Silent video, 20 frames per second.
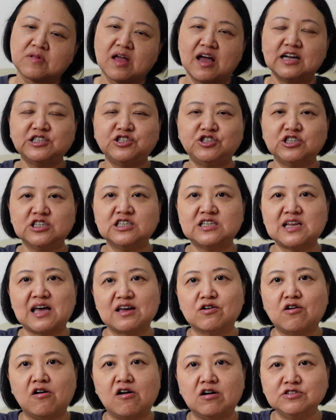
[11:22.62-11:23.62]
It's just like
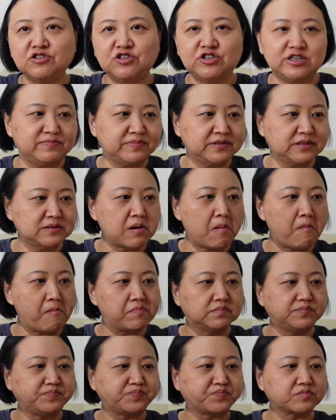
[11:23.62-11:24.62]
corn chips.
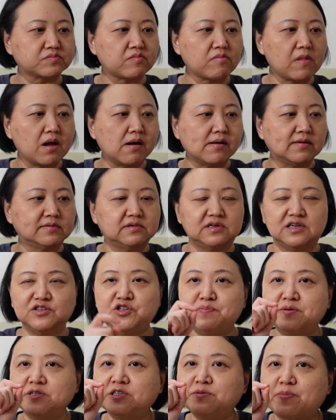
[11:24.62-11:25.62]
A little
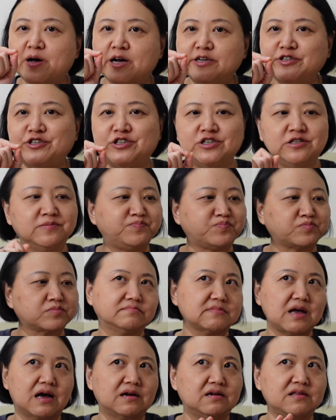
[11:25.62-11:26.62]
bit spicy.
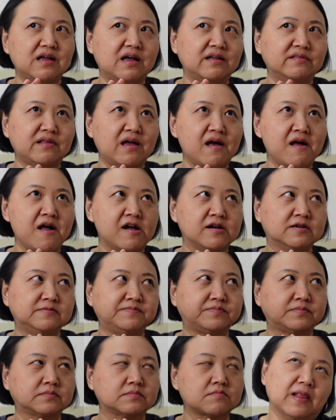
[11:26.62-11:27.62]
Other than that,
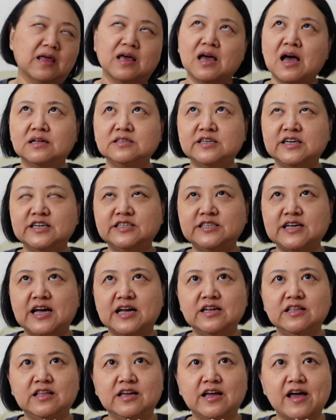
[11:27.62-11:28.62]
can't taste
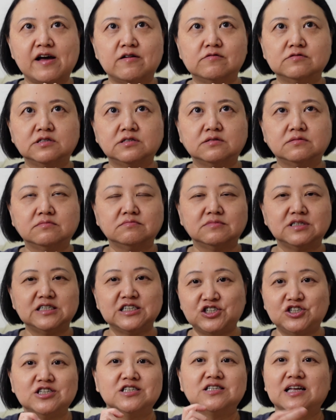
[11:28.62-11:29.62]
anything else. It's
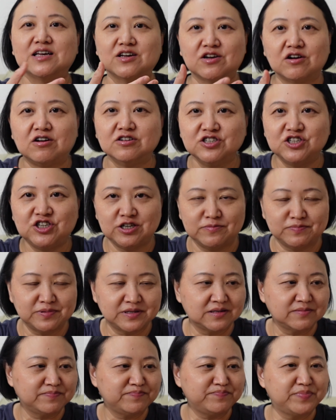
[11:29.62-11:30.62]
just like corn
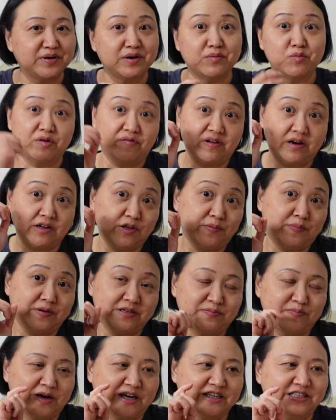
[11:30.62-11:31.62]
chips, but with a little bit
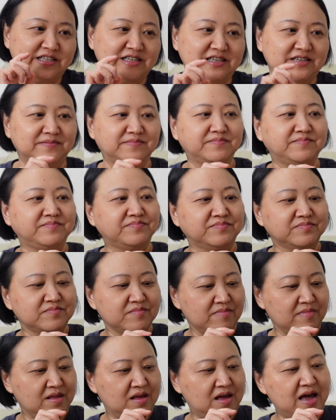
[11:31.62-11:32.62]
spicy.
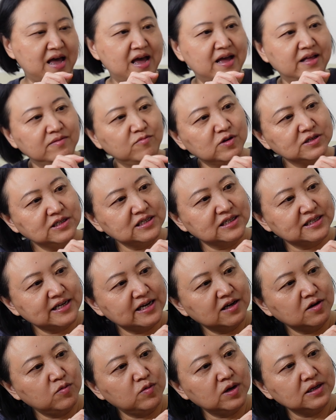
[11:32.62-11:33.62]
And what's the
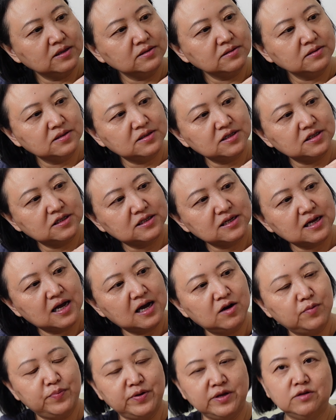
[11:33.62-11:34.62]
second one? It's
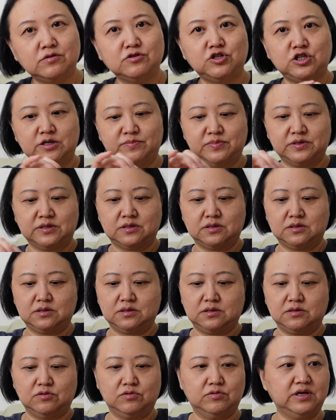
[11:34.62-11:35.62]
jalapeno chips.
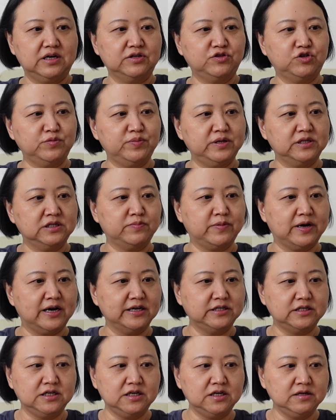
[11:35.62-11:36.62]
So it should be
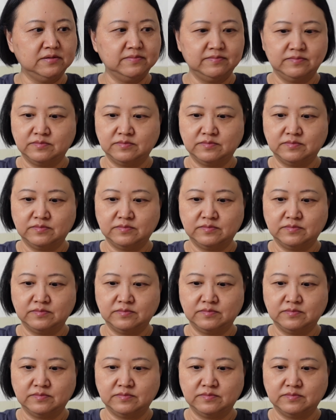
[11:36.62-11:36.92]
spicy.